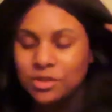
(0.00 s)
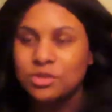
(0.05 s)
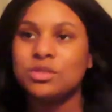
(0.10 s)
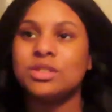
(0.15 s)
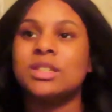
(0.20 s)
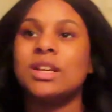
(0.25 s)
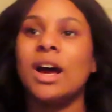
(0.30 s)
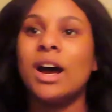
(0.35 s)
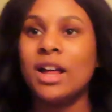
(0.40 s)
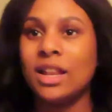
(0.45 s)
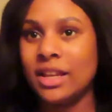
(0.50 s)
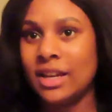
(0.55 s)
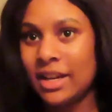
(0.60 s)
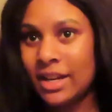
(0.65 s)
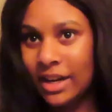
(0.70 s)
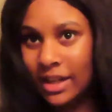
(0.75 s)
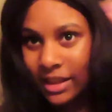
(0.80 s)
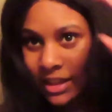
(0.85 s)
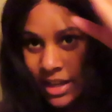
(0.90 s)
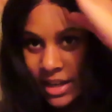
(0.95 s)
you style it,
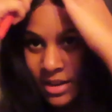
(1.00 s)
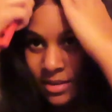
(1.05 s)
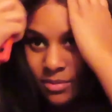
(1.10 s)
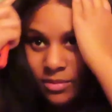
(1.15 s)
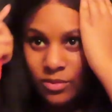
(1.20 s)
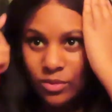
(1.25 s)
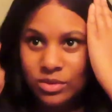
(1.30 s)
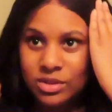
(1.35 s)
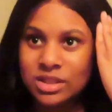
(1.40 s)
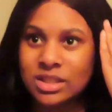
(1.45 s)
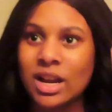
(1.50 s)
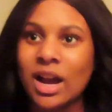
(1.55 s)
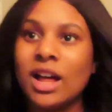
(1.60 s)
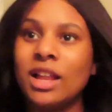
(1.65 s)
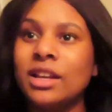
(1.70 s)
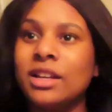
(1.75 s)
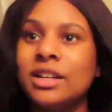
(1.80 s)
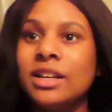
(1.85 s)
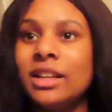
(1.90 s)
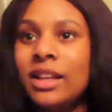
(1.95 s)
and I think
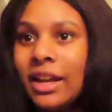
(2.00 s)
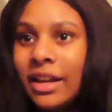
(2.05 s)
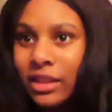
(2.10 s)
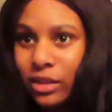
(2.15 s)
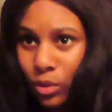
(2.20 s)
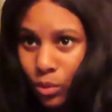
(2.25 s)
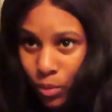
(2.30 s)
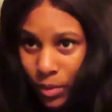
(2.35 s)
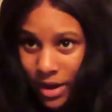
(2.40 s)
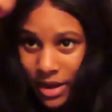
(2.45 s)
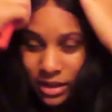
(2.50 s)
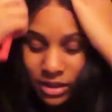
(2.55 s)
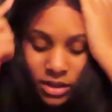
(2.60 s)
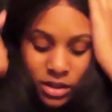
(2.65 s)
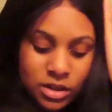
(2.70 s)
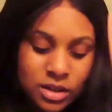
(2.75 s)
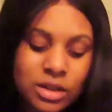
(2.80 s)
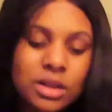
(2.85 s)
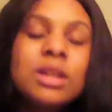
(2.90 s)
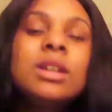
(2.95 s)
styling it like the wet
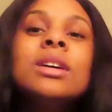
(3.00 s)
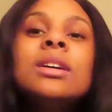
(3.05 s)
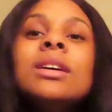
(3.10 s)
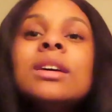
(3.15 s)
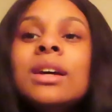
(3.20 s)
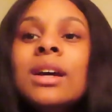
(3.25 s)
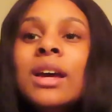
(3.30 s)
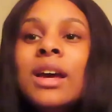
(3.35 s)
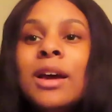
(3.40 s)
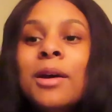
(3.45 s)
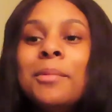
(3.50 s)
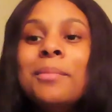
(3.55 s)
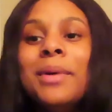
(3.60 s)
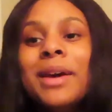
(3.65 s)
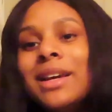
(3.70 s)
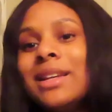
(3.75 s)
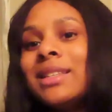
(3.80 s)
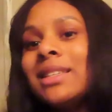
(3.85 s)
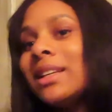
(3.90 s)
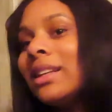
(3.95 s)
look
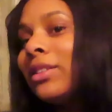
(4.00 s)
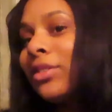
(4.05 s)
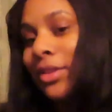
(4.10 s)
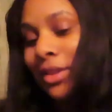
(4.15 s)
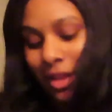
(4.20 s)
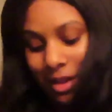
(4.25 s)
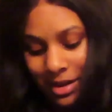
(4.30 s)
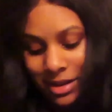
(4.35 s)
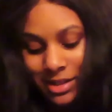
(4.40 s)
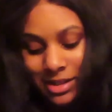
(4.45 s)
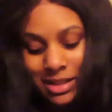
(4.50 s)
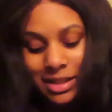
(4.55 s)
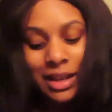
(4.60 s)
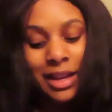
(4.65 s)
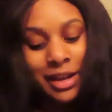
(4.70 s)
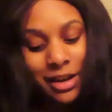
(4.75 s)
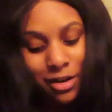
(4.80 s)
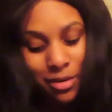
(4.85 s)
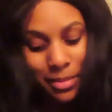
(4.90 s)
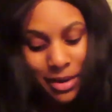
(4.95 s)
makes it look like it's
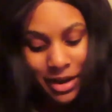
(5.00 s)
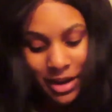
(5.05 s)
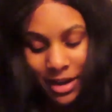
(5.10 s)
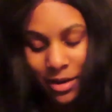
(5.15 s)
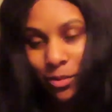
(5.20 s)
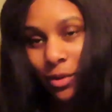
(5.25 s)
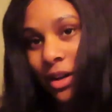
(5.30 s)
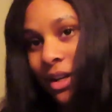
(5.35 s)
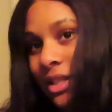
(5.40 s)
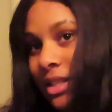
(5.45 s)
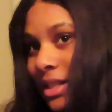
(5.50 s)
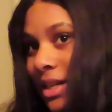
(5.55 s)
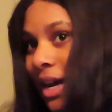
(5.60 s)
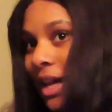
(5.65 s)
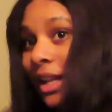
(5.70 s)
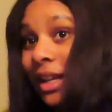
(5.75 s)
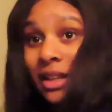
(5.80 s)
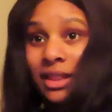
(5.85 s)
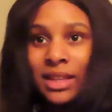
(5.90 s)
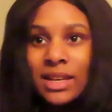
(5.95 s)
laid on my head when it's
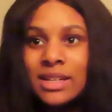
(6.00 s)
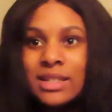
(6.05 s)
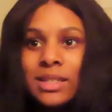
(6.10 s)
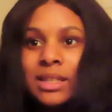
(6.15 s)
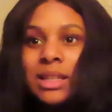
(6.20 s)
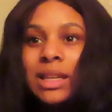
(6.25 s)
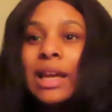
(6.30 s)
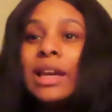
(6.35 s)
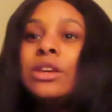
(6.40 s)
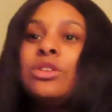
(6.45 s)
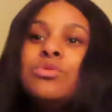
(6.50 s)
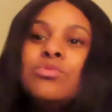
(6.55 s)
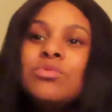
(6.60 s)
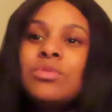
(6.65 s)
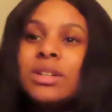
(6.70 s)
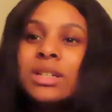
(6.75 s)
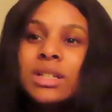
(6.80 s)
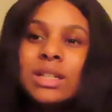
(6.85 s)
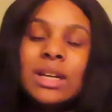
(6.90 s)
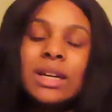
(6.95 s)
not. Like this, like you
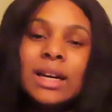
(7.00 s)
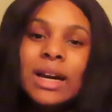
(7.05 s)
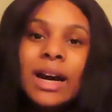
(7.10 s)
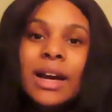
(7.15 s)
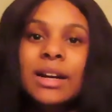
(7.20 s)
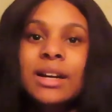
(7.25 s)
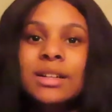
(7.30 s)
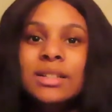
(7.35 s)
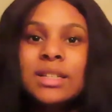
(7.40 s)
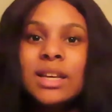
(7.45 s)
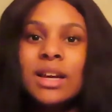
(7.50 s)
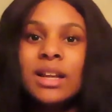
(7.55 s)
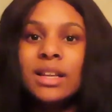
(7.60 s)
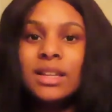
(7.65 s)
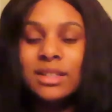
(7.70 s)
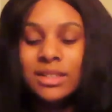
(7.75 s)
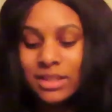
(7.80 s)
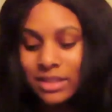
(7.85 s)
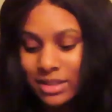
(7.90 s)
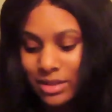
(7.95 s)
can kind of tell
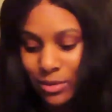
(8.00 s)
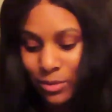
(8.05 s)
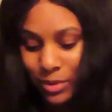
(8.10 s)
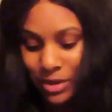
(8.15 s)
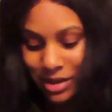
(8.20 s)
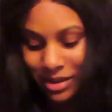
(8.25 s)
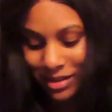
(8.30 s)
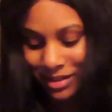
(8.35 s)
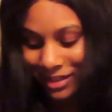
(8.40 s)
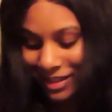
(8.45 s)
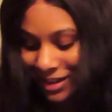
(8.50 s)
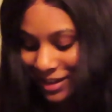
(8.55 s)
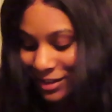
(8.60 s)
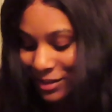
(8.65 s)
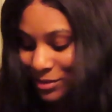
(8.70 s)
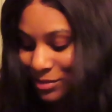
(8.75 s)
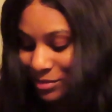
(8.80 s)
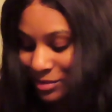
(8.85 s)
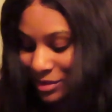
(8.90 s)
it's a wig, like you